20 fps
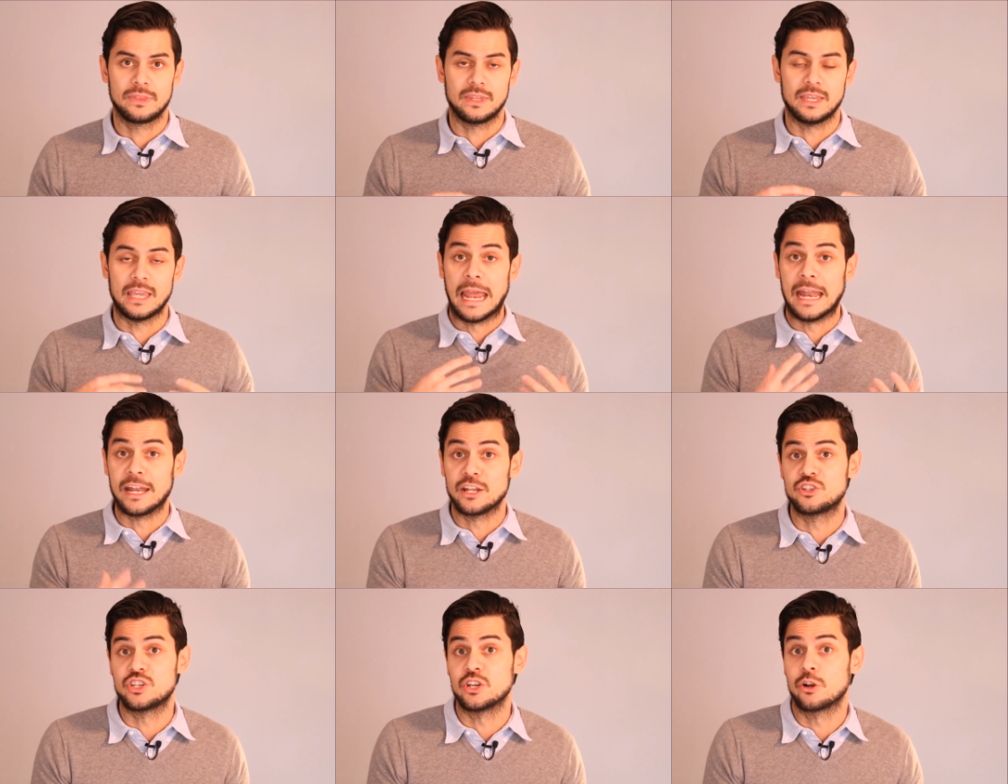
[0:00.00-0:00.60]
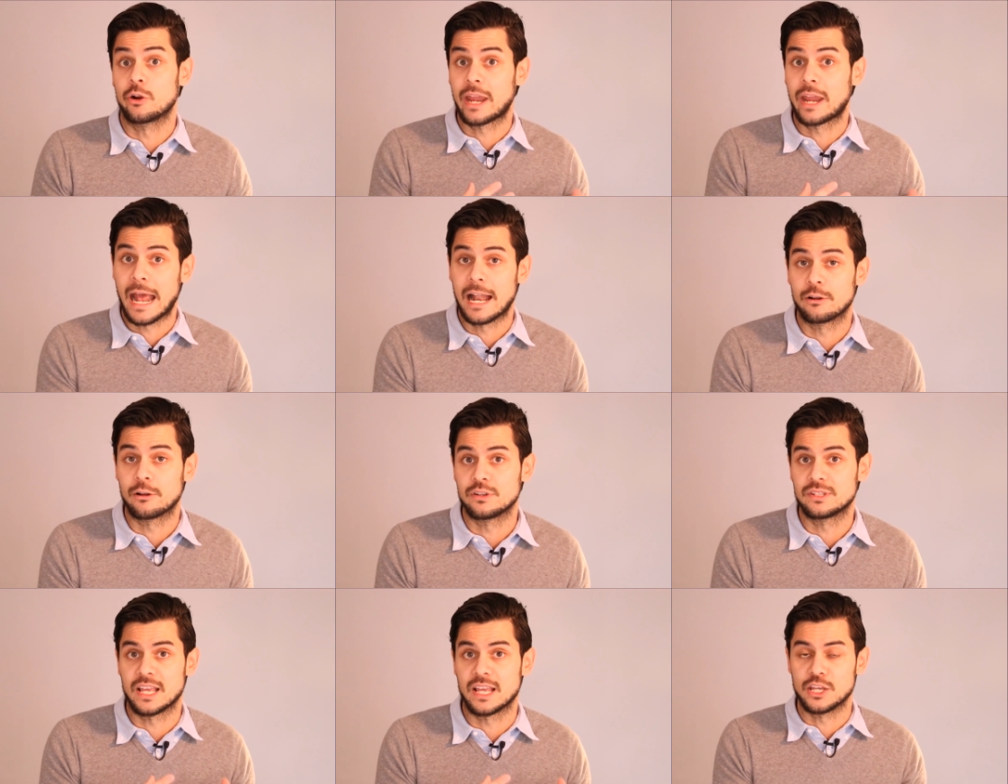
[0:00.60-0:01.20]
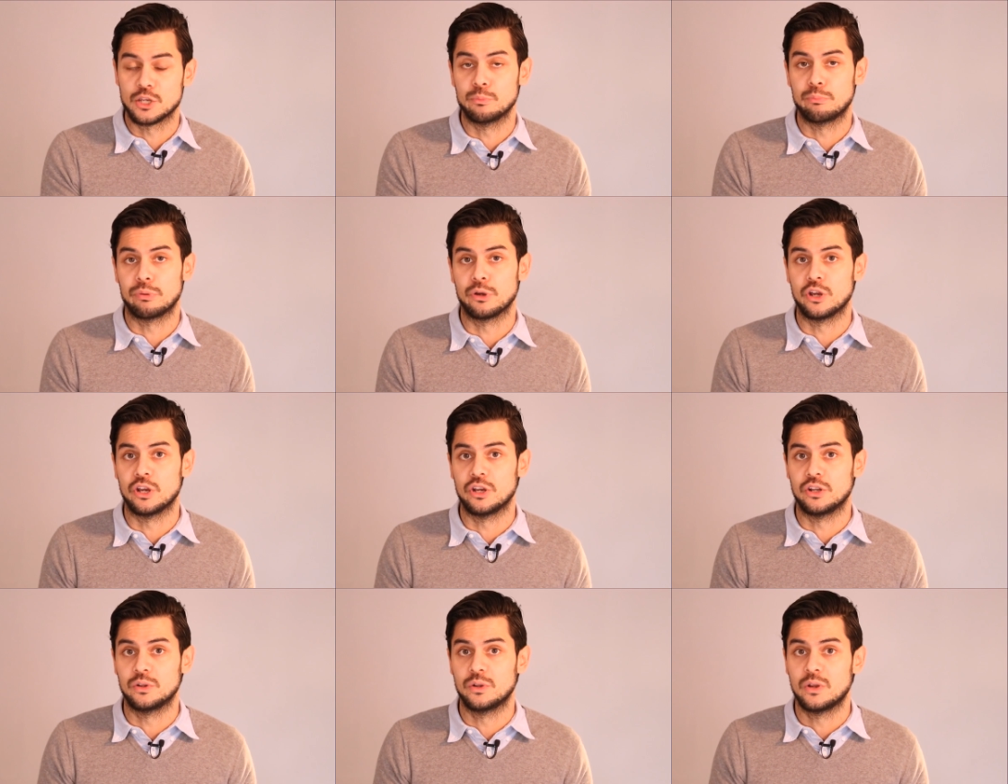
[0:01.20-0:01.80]
the energy or calories that you
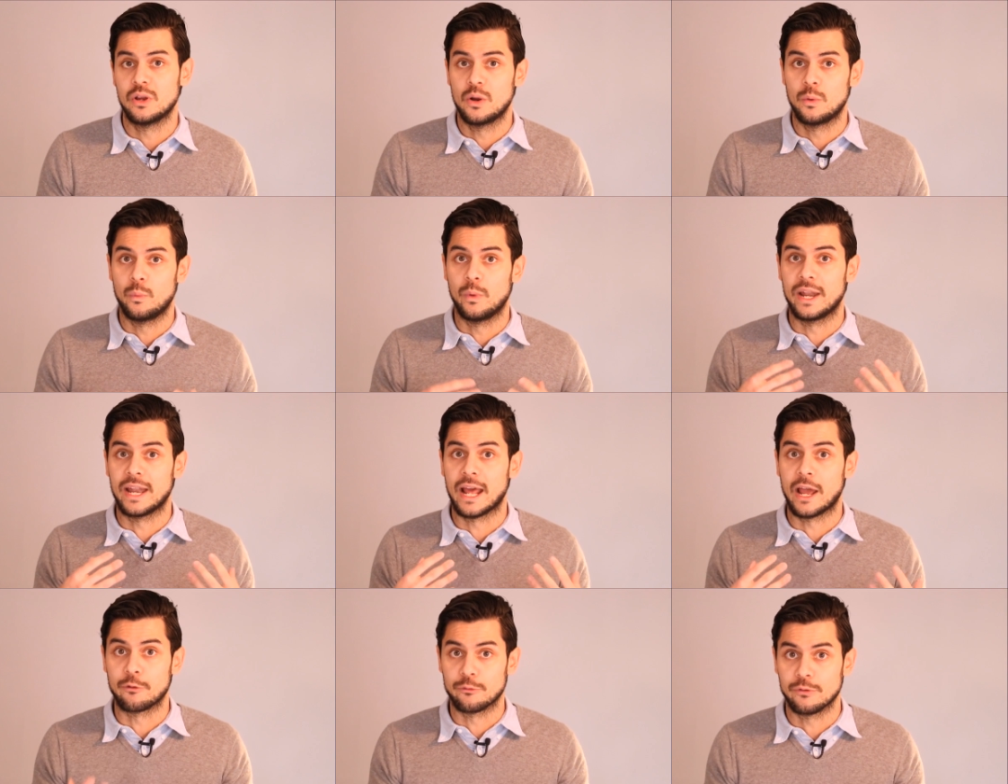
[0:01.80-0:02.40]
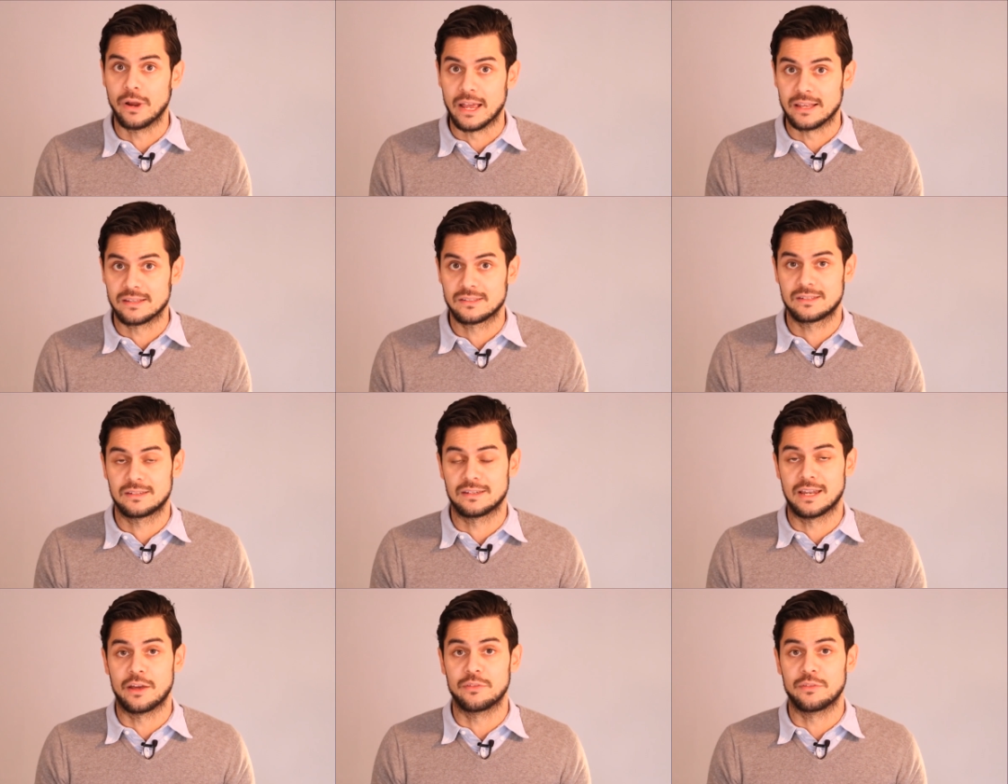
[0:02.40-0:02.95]
burn when at rest.